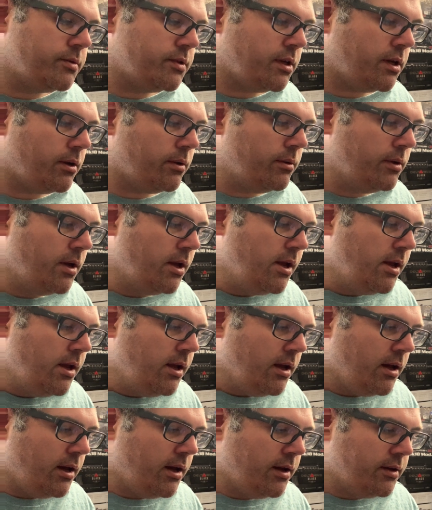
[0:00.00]
So
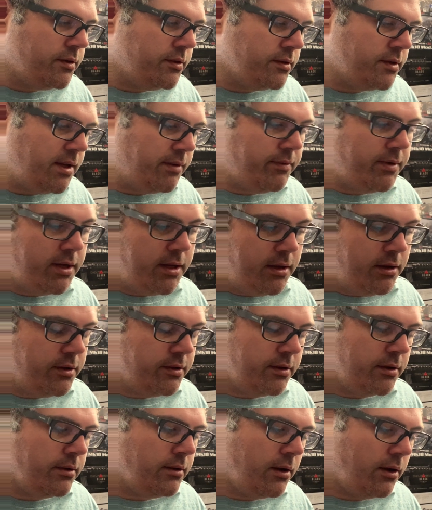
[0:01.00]
it's definitely
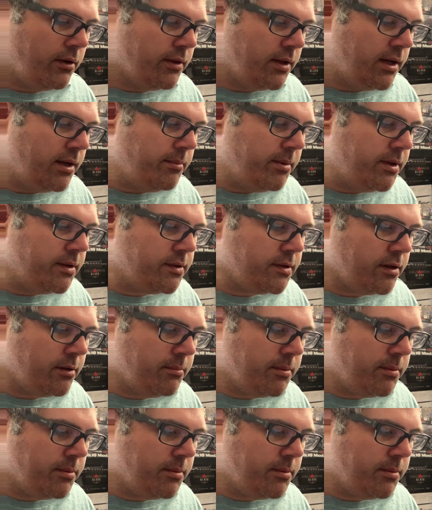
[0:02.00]
on the limit.